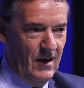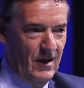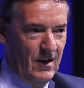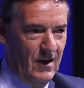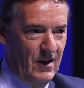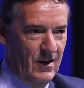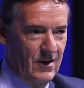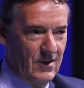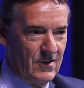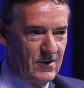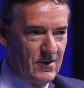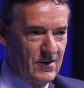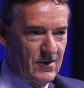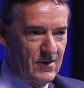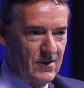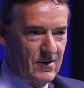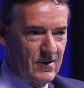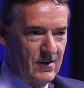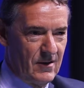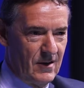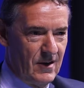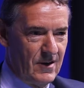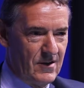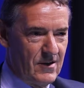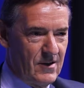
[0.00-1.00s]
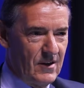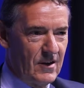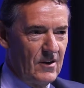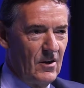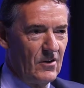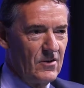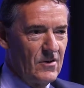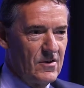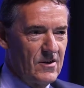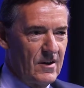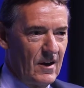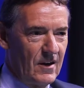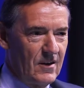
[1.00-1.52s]
is the
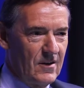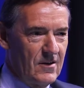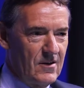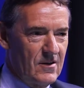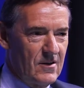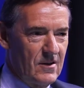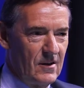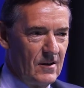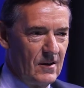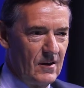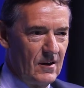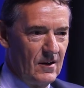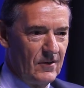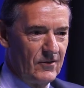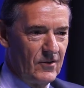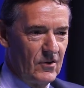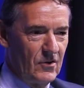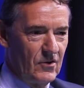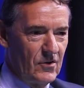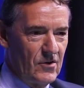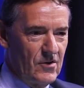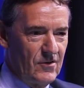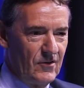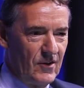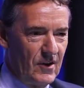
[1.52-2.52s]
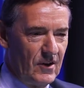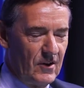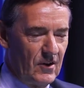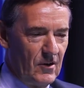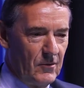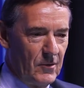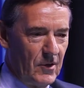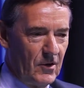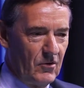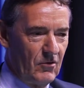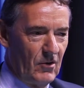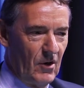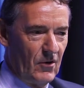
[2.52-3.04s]
context, of course, of
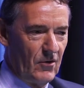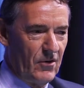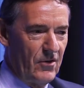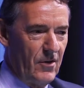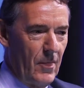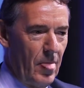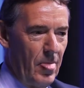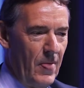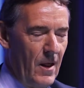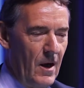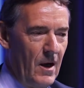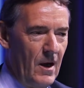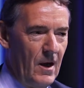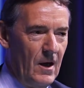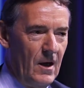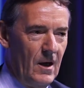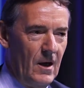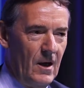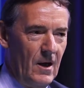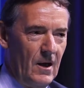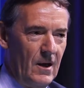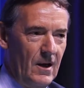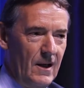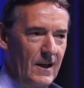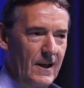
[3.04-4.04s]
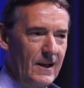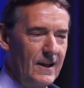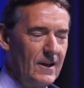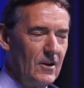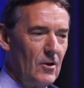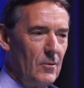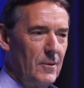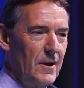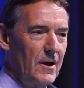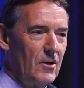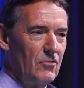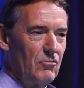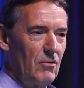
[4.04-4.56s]
economic growth.
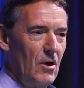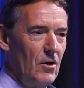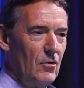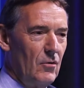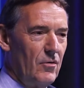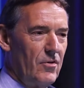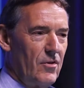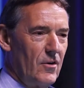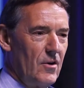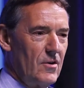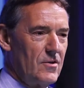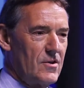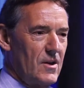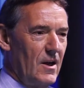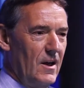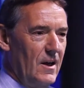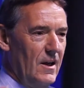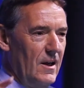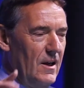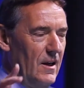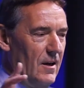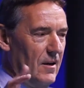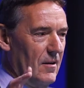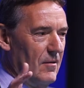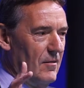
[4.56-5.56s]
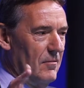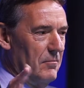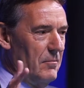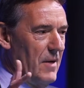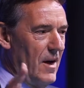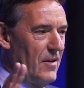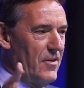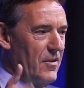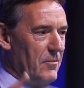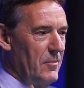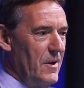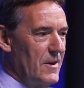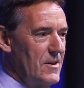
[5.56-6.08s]
Economic growth as a
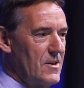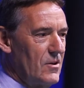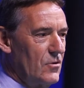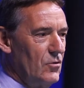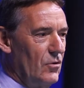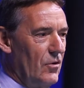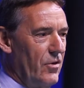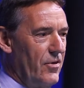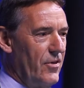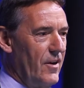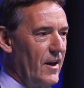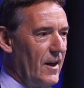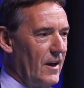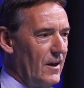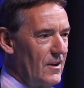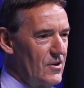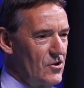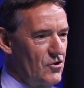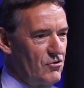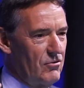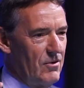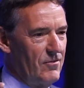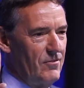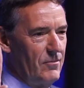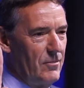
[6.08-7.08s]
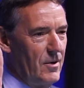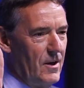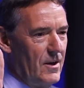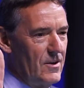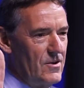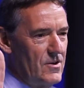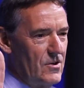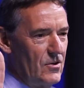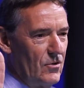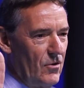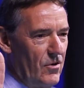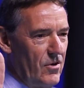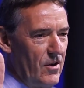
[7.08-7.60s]
mathematical thing is driven by
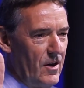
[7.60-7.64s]
two